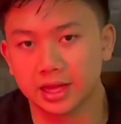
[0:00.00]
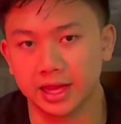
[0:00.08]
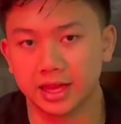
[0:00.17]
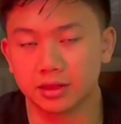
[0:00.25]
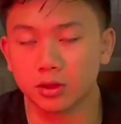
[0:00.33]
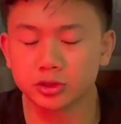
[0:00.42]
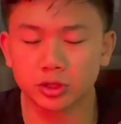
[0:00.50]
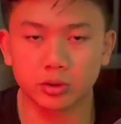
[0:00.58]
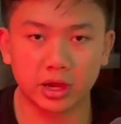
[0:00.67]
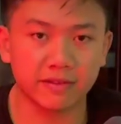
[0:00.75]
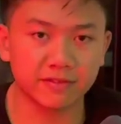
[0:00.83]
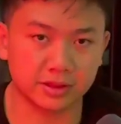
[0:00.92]
And those are
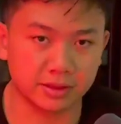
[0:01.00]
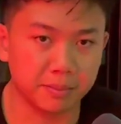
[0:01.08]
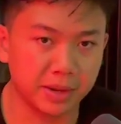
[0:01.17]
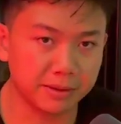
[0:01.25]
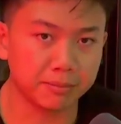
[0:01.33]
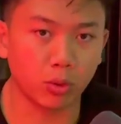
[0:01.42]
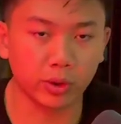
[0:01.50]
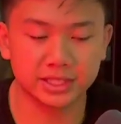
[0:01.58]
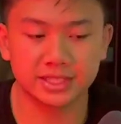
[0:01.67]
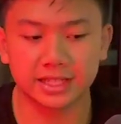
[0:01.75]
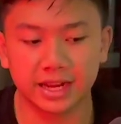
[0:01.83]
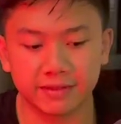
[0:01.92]
kind of like the main
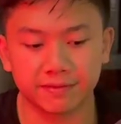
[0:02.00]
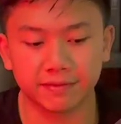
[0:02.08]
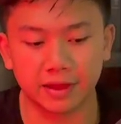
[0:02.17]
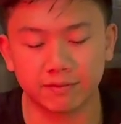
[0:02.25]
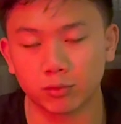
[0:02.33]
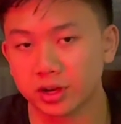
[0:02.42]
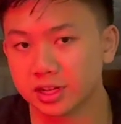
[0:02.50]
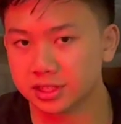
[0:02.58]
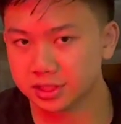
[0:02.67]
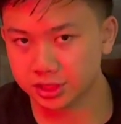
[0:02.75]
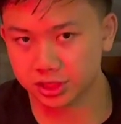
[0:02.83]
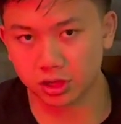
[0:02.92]
points that I've wanted to
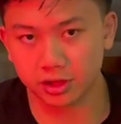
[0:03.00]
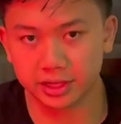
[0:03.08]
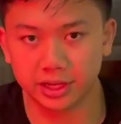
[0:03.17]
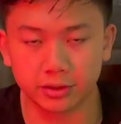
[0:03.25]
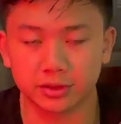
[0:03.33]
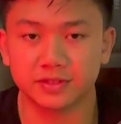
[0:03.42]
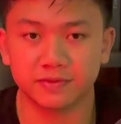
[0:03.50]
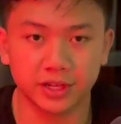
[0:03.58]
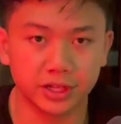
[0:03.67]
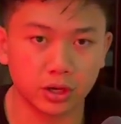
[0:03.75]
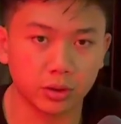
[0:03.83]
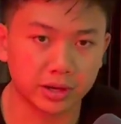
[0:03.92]
touch on here in this
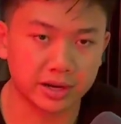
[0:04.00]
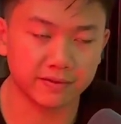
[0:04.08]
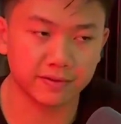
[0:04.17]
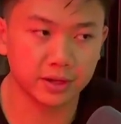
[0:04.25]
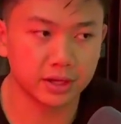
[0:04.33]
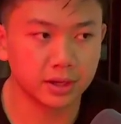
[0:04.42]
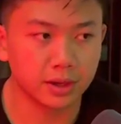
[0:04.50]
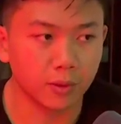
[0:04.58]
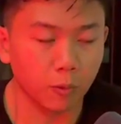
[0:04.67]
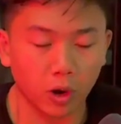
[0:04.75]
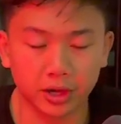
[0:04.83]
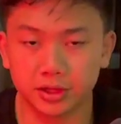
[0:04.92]
video, kind of
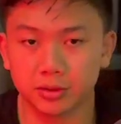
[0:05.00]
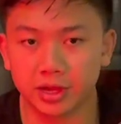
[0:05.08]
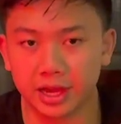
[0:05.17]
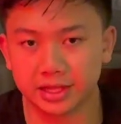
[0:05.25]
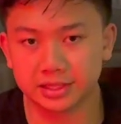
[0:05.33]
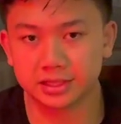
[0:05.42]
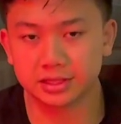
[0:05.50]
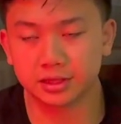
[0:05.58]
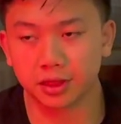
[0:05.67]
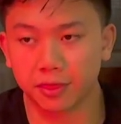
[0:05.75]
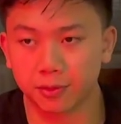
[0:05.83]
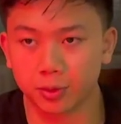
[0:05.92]
walk you guys
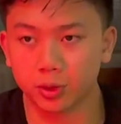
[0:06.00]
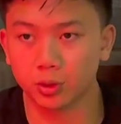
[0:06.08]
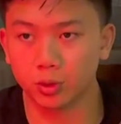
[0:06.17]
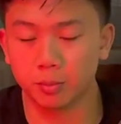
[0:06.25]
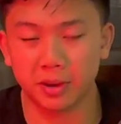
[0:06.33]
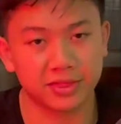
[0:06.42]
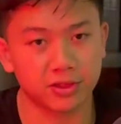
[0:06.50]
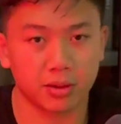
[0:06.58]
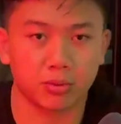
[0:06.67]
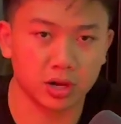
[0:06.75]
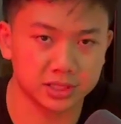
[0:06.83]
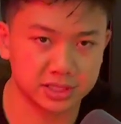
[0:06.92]
through my thought
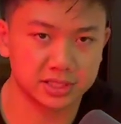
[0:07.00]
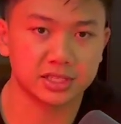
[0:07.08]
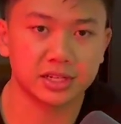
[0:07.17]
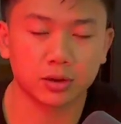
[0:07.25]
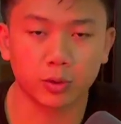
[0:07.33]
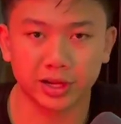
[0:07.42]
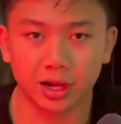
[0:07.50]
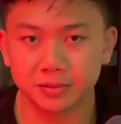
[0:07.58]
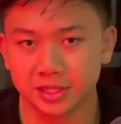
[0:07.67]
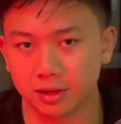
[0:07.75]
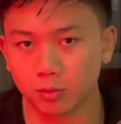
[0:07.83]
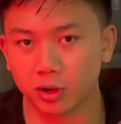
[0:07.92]
processes and a quick
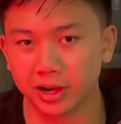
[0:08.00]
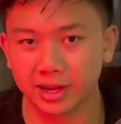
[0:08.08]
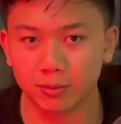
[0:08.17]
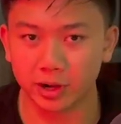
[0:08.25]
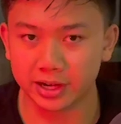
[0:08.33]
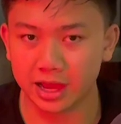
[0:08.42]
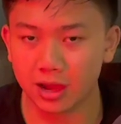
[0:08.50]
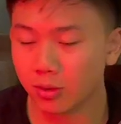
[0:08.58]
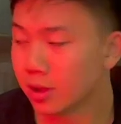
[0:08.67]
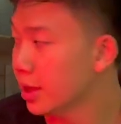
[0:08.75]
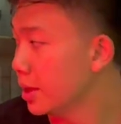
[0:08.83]
update on where I am right now.